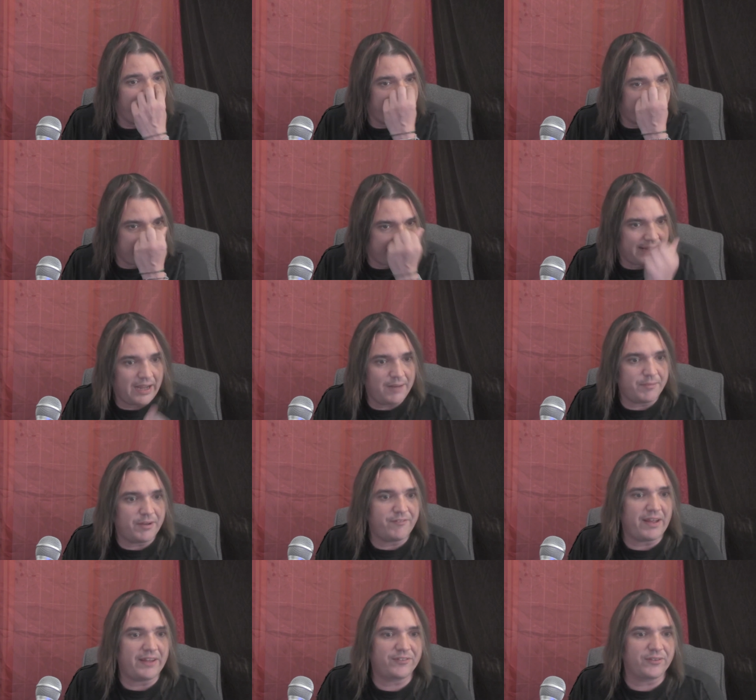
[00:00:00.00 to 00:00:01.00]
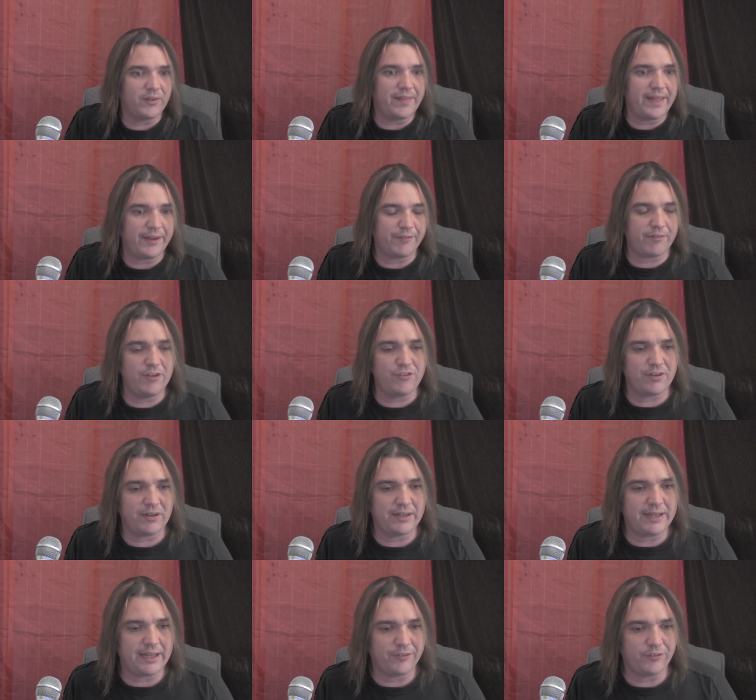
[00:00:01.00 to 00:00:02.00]
the containment vessel than
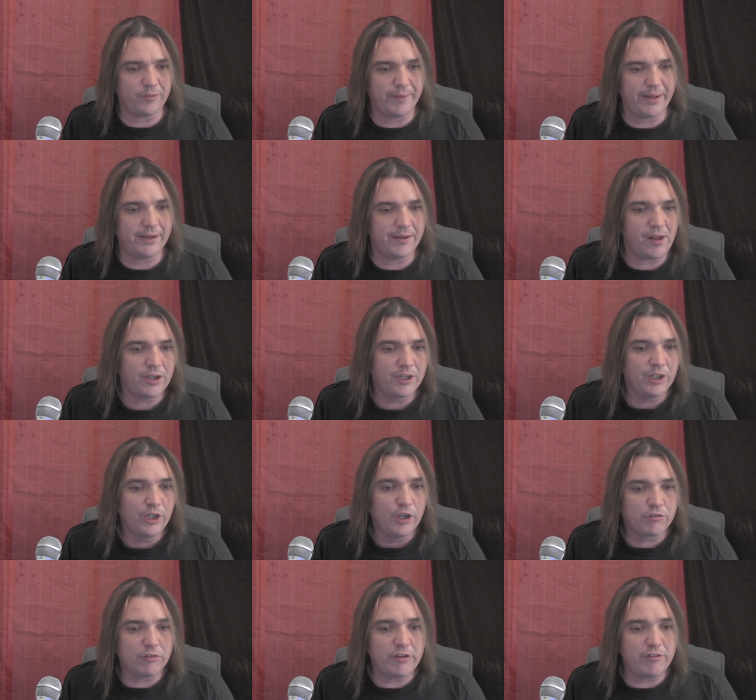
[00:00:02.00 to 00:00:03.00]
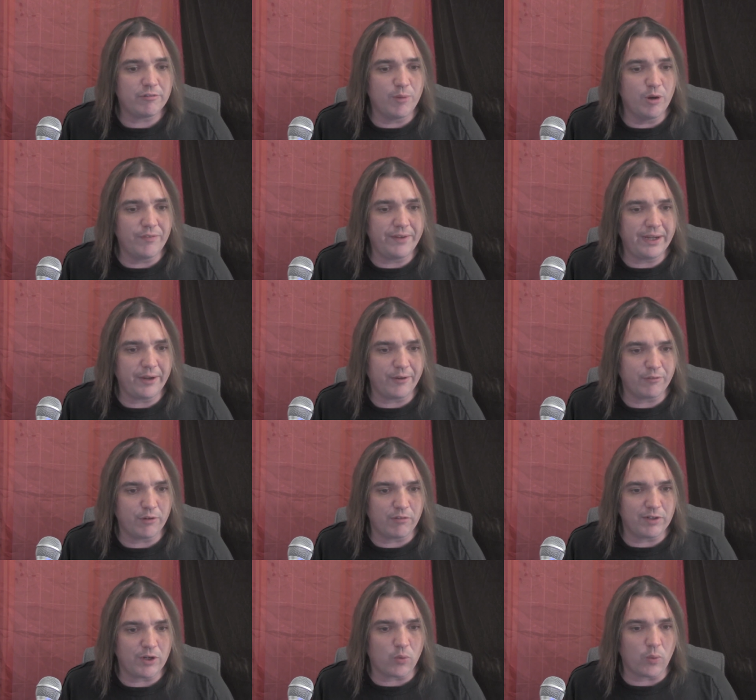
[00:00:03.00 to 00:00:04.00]
originally estimated, removing it
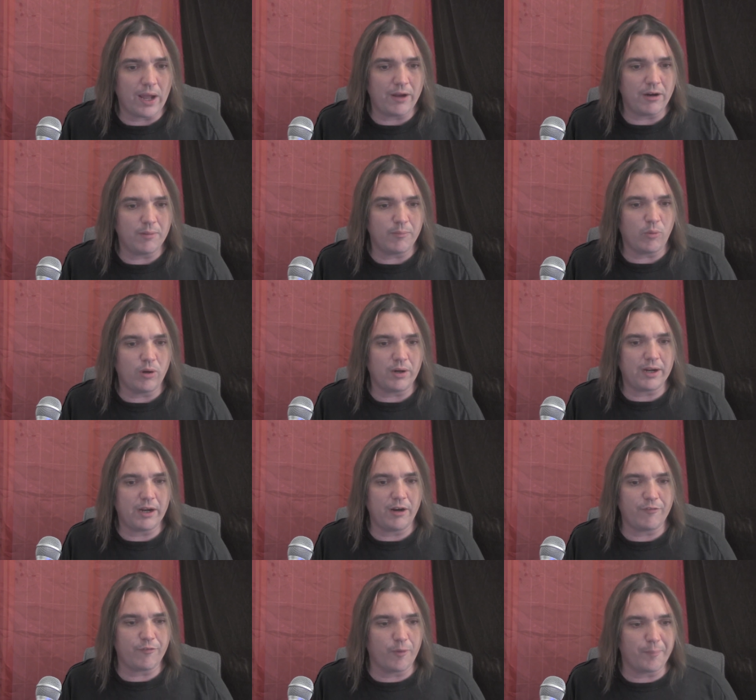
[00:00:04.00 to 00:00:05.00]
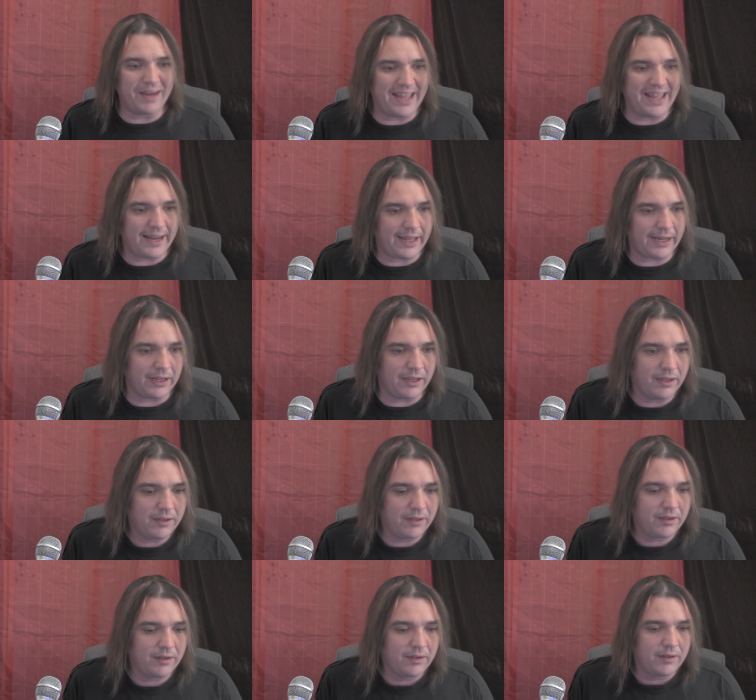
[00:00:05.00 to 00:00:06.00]
will require more careful planning.
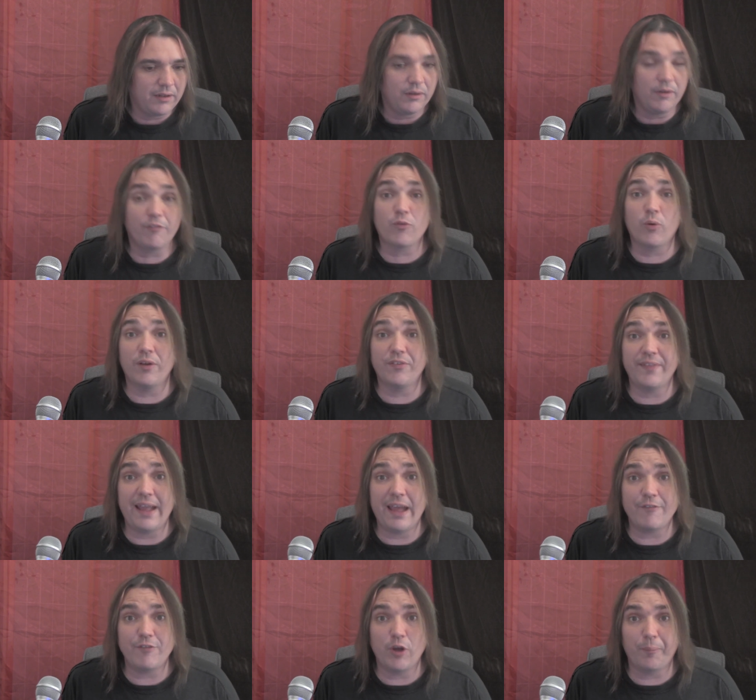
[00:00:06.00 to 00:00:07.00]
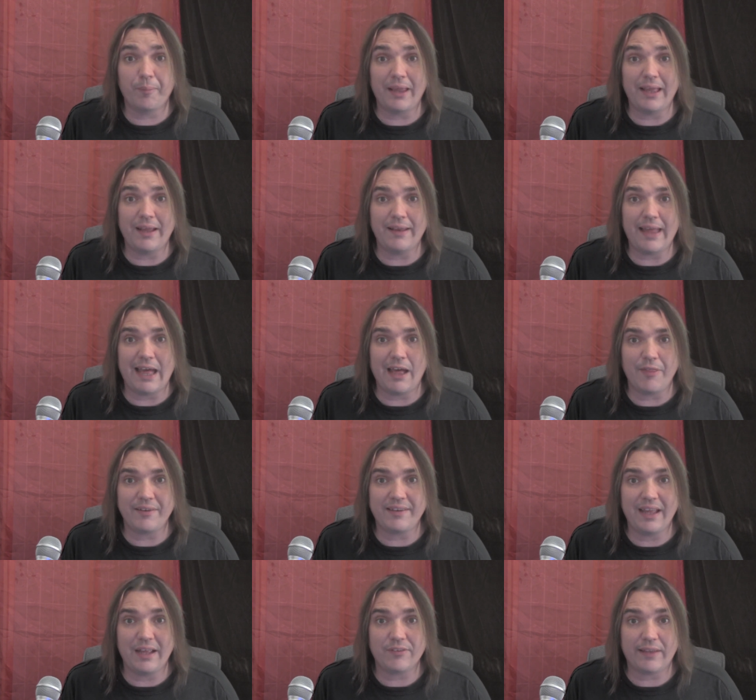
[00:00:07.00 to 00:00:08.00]
Of course, they have no plan now that
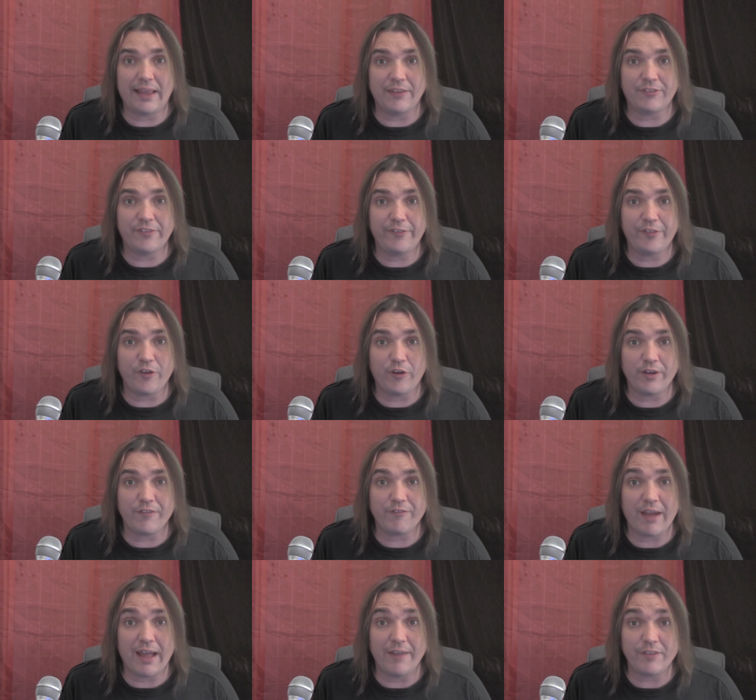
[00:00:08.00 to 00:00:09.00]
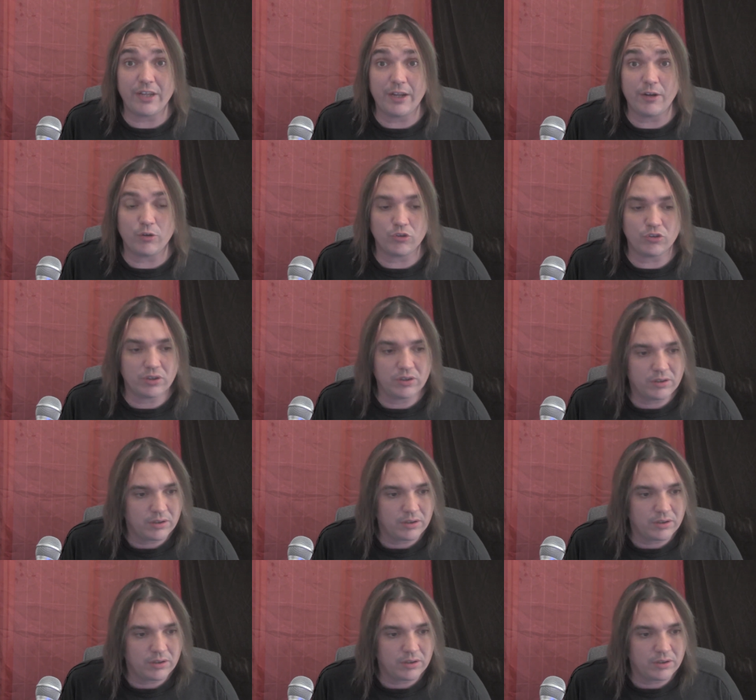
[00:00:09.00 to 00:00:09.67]
takes less than 35 years.